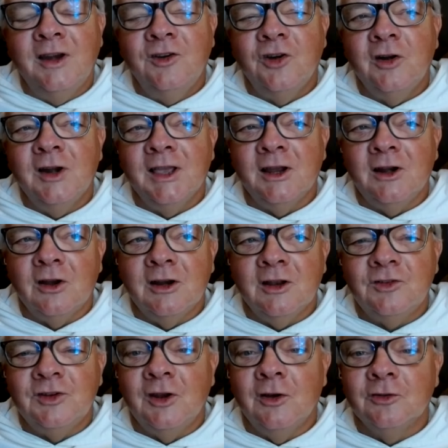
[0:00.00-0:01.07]
turning it on
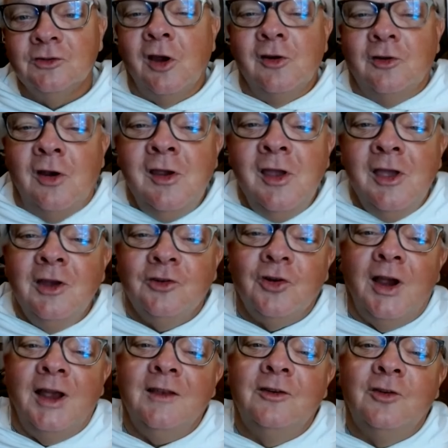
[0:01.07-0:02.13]
its nose.
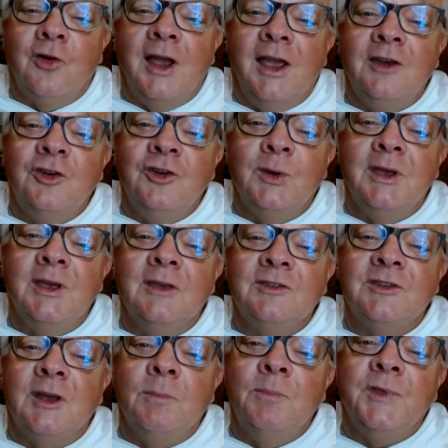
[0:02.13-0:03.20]
try doing
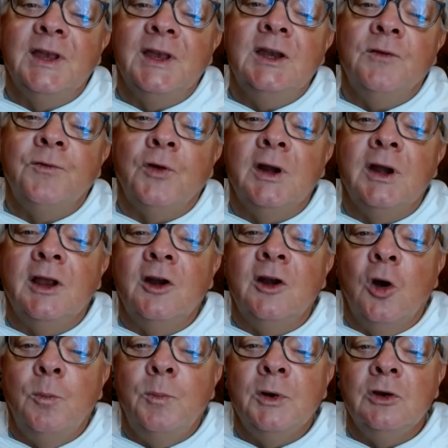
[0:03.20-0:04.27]
something different and
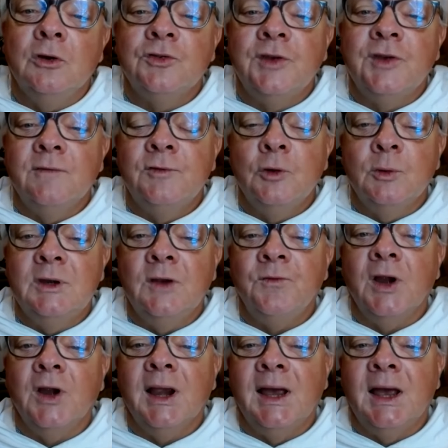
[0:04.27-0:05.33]
open yourself to a
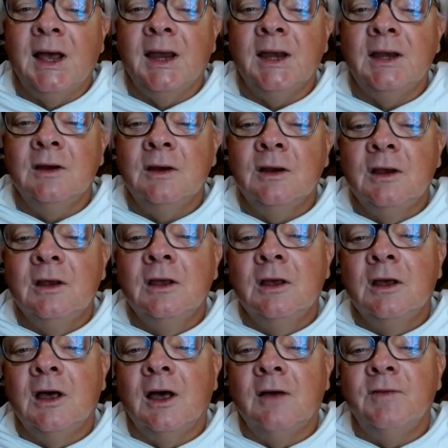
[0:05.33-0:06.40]
different kind
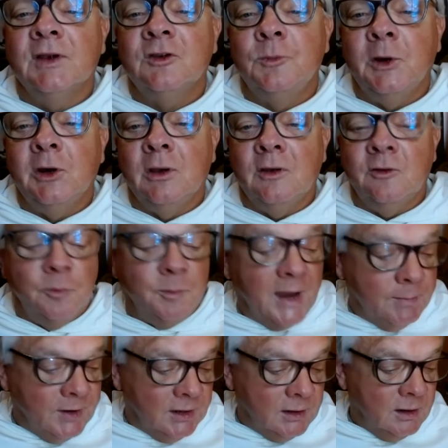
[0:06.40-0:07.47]
of experience.
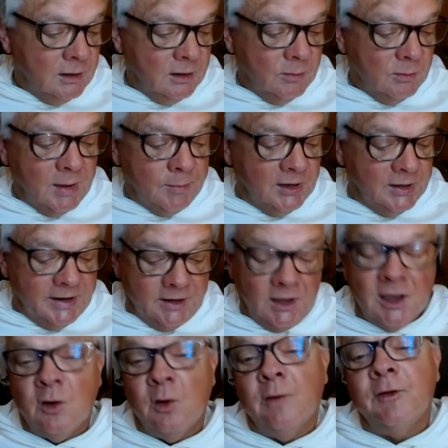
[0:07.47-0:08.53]
Maybe
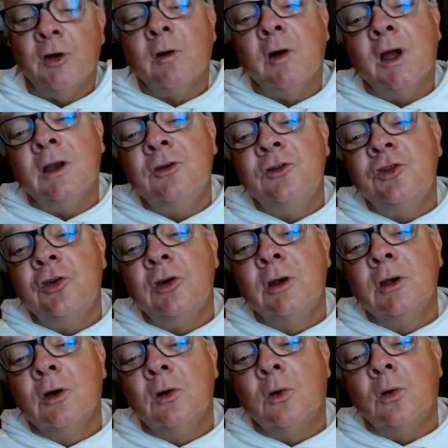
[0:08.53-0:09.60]
letting go of a grudge
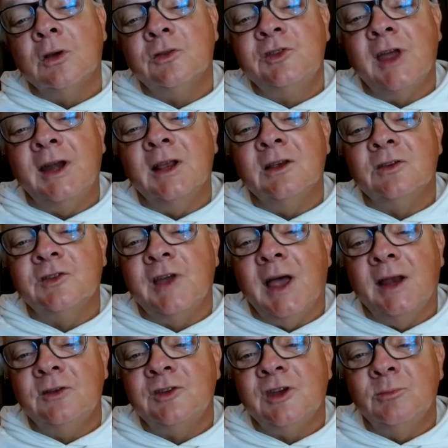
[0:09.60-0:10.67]
or setting
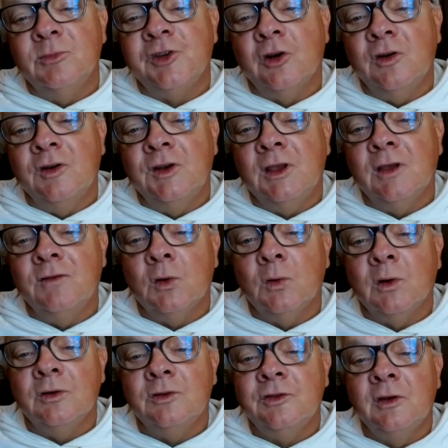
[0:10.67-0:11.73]
aside some certainty of
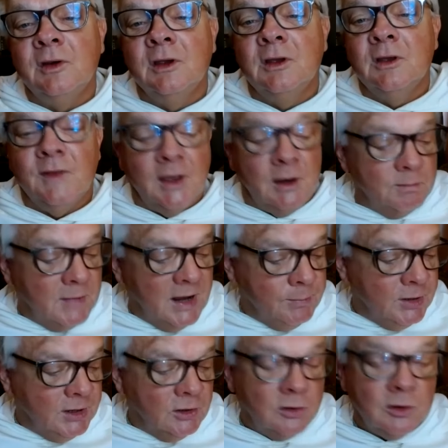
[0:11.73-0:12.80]
yours that
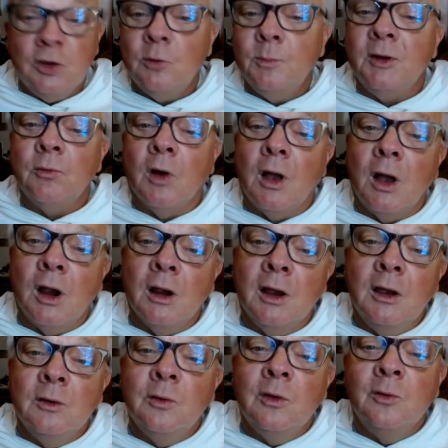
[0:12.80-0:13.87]
maybe you've been wrong.
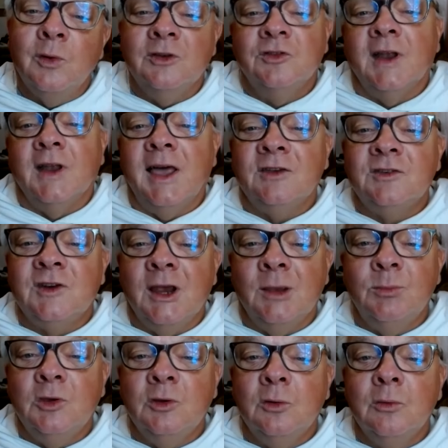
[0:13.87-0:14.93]
When's the last
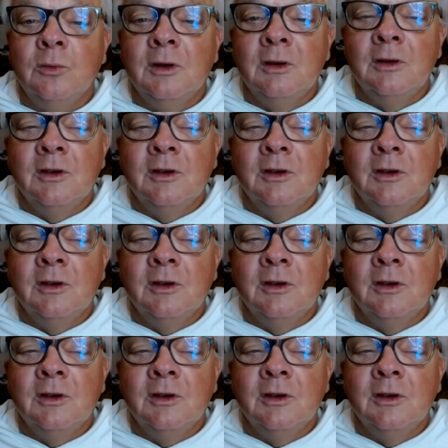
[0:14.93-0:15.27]
time you